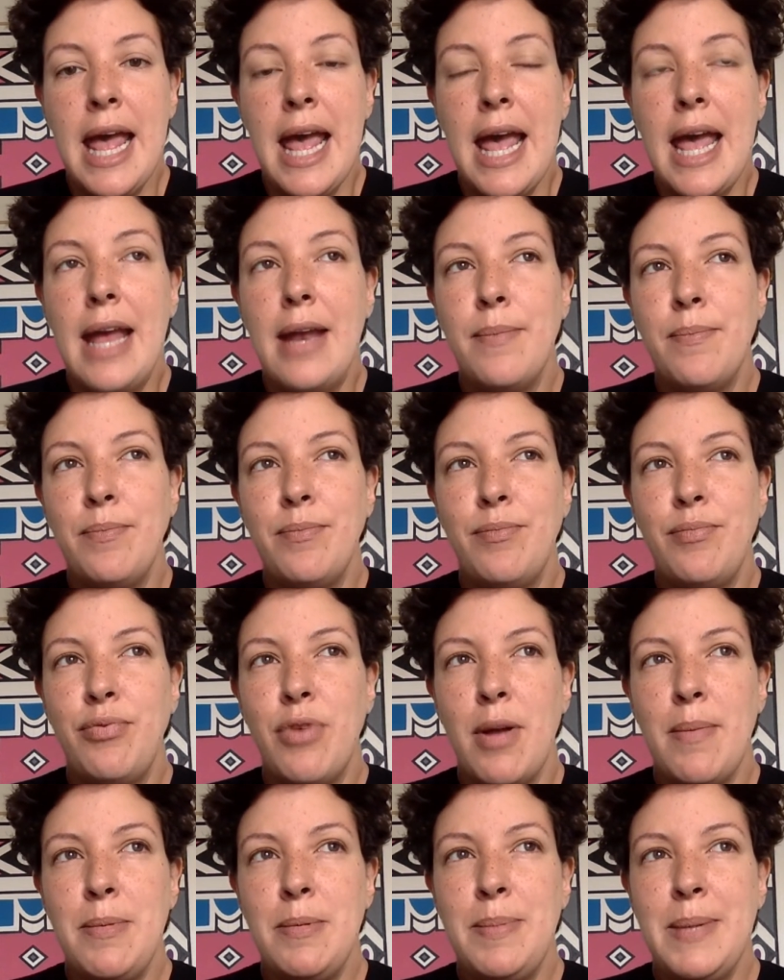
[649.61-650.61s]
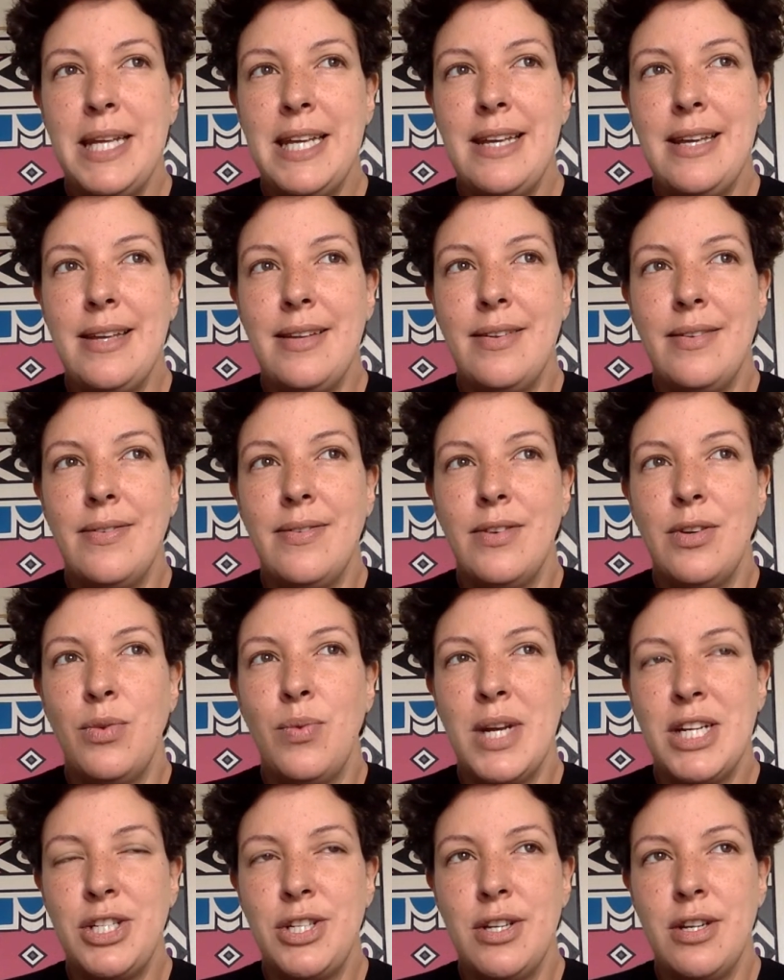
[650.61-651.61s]
And probably the
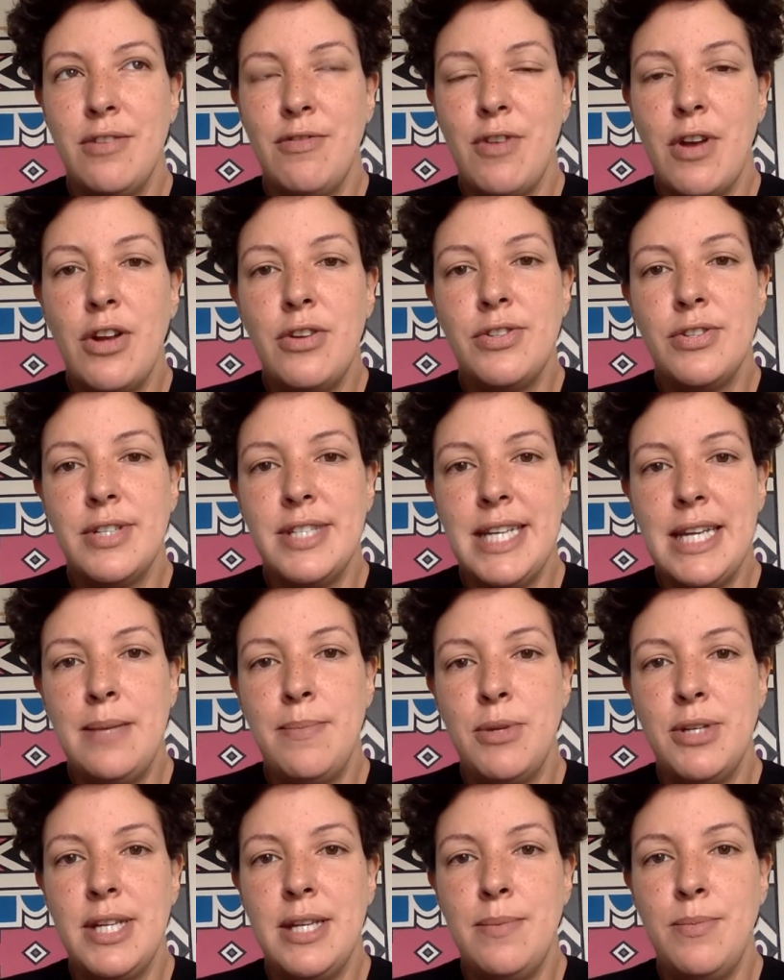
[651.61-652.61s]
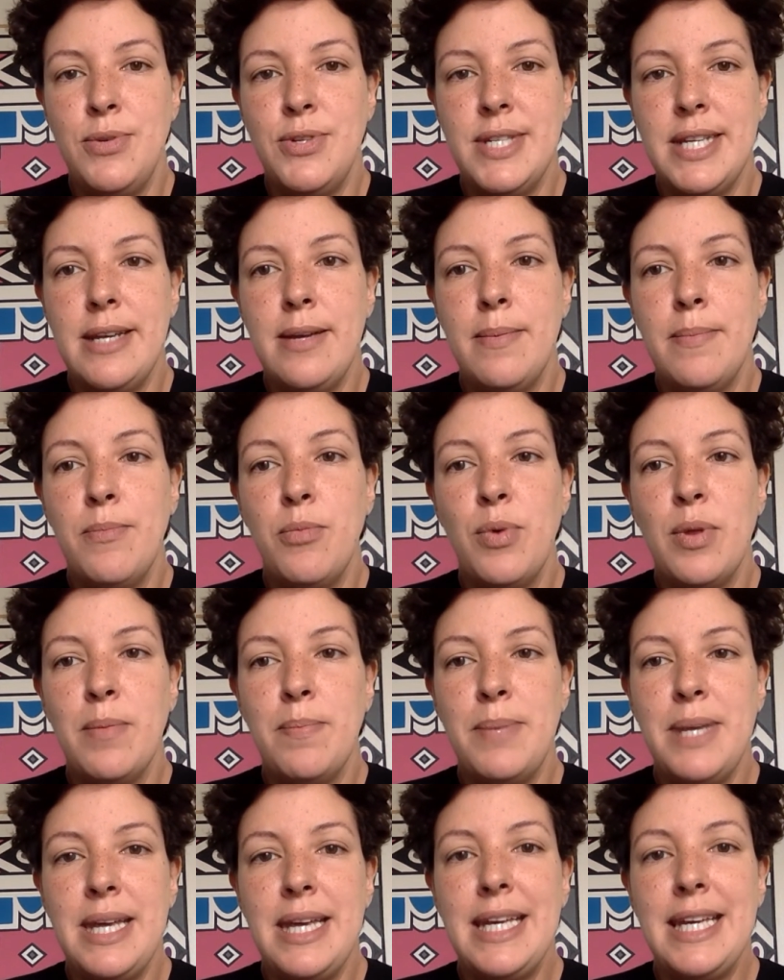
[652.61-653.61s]
question of entertainment in museum will
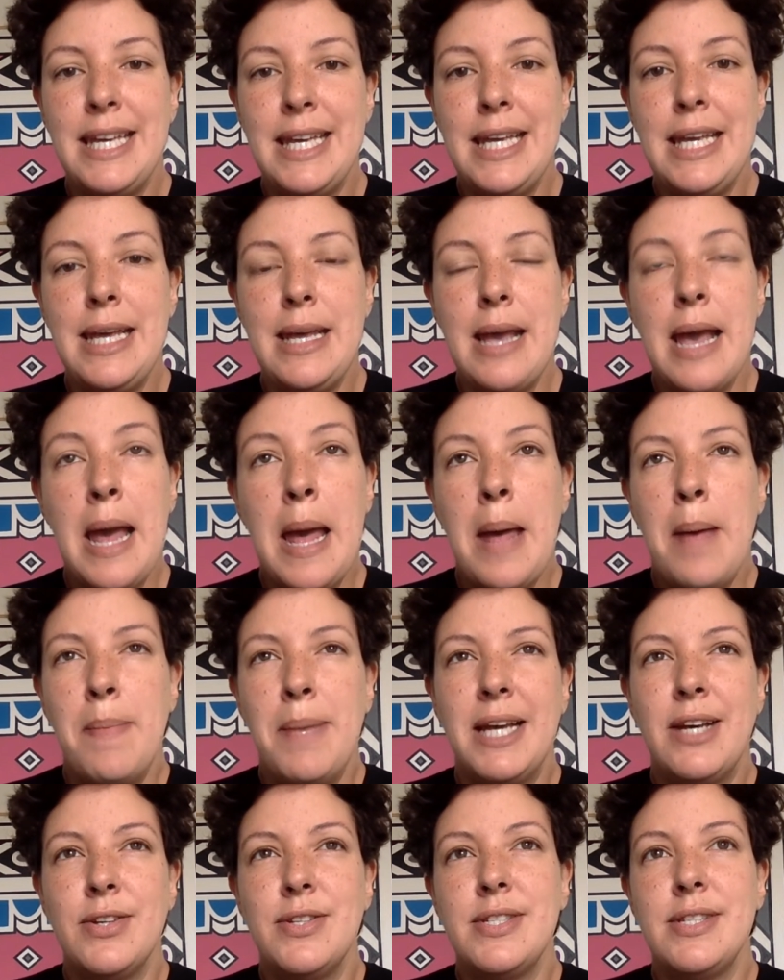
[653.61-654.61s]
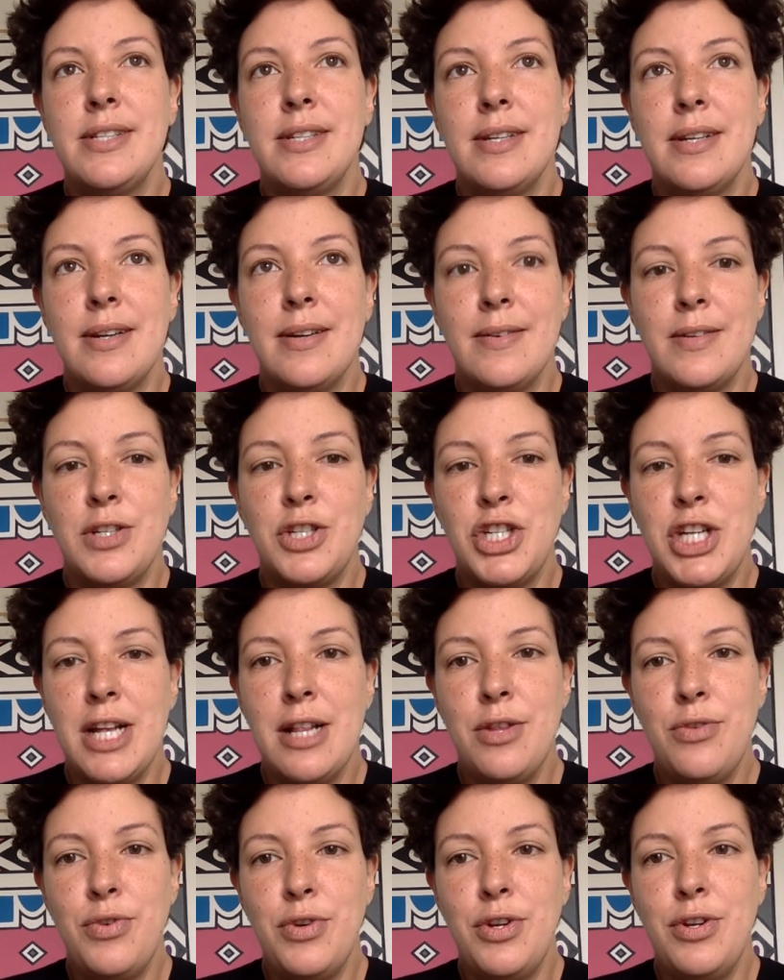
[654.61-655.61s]
be key, because
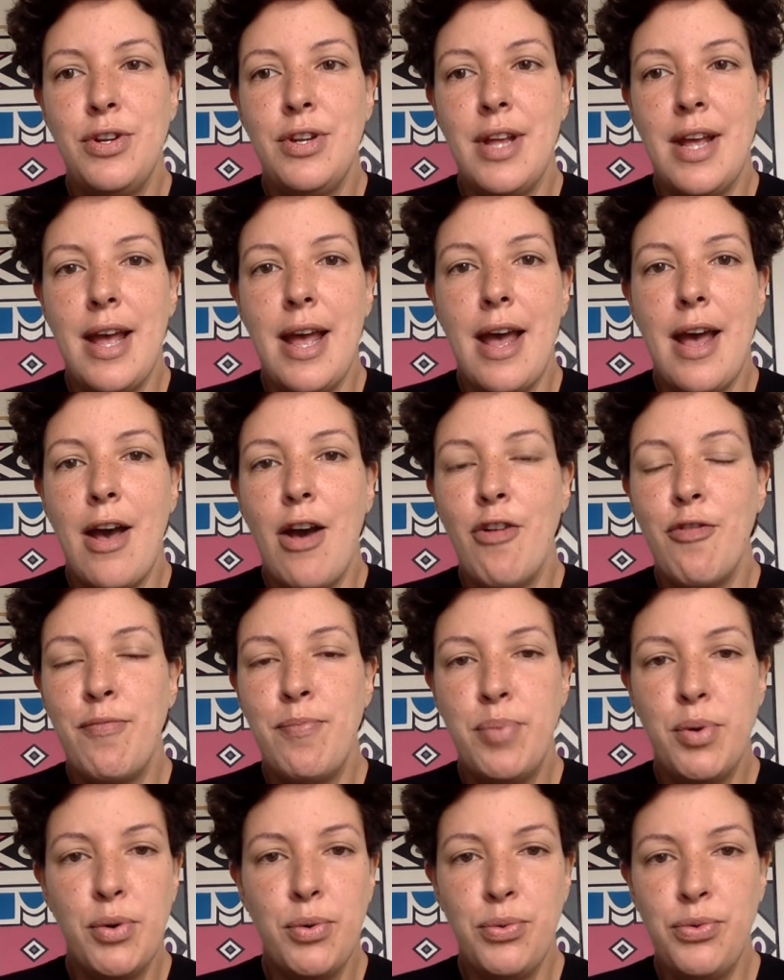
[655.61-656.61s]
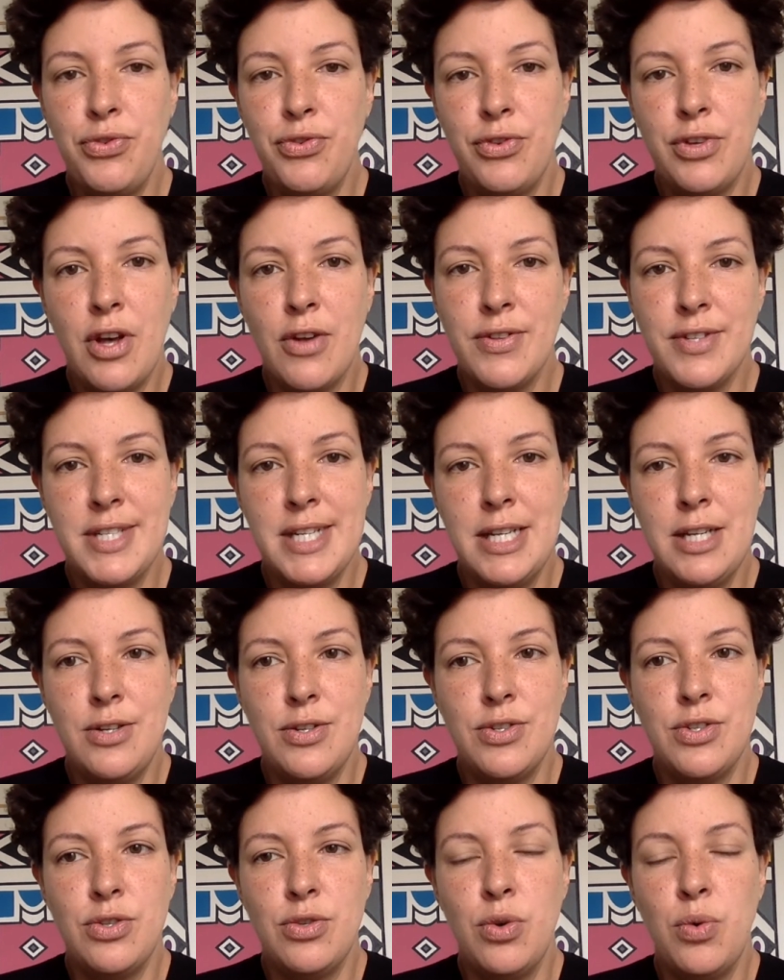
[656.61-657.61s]
children of both
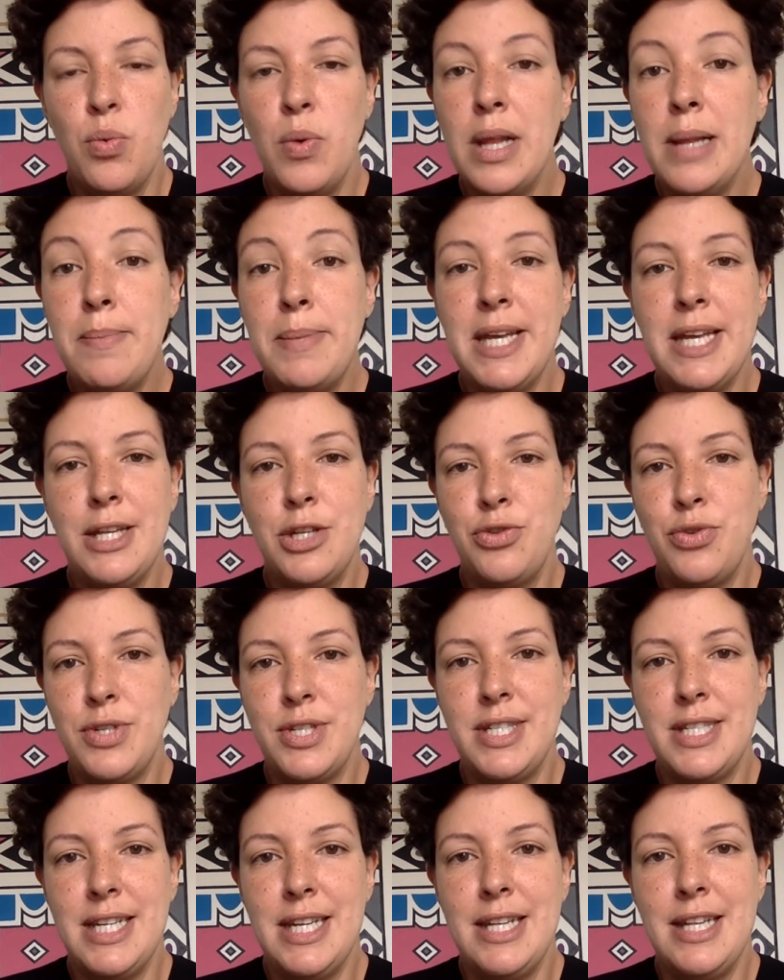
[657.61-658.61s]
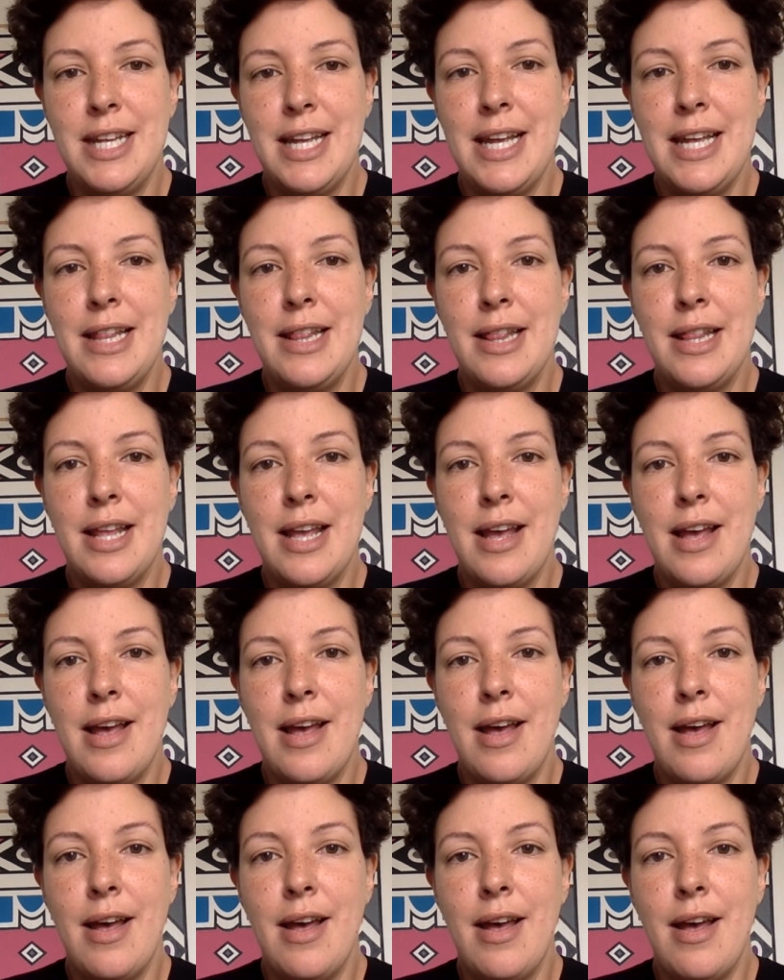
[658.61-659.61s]
continents who will be interested in
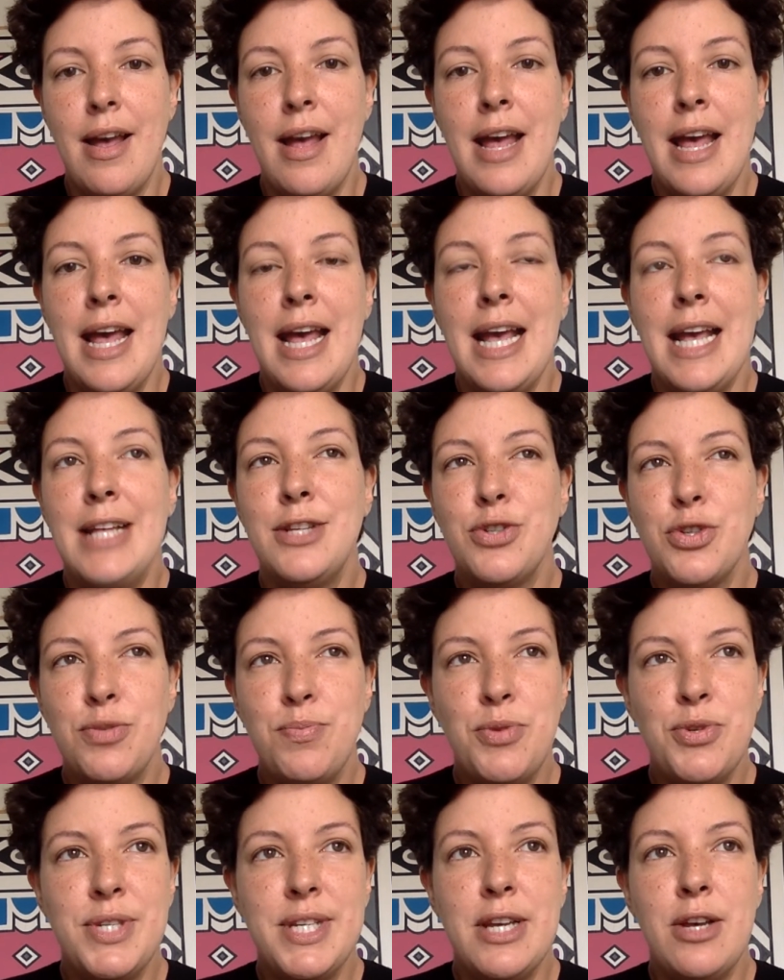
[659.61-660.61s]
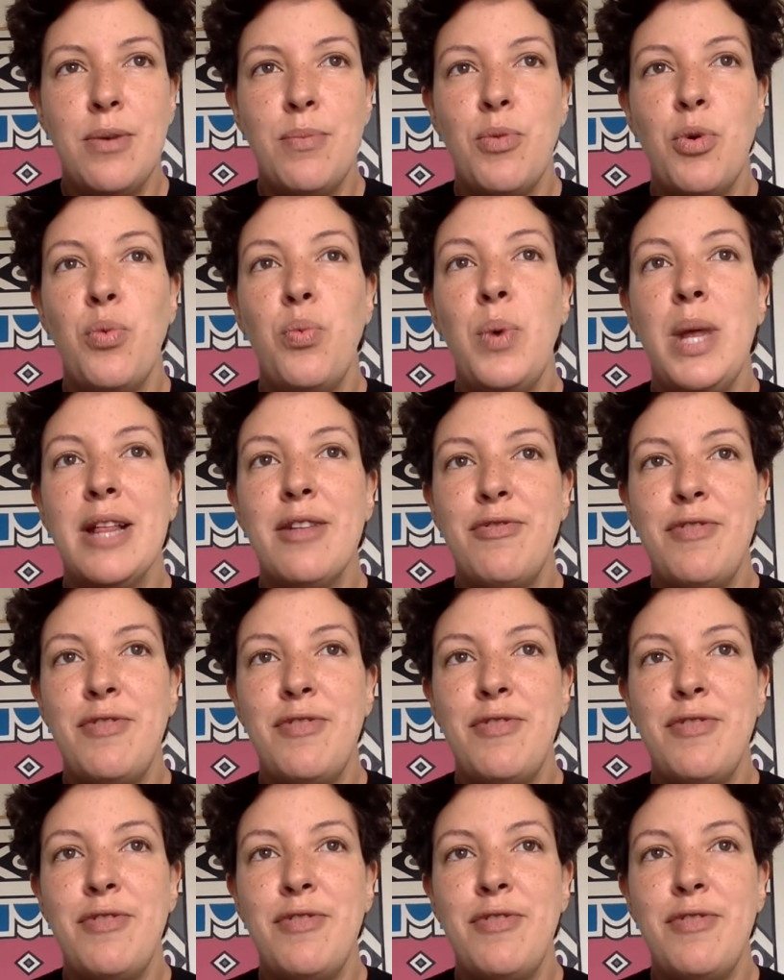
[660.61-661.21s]
those museums, who will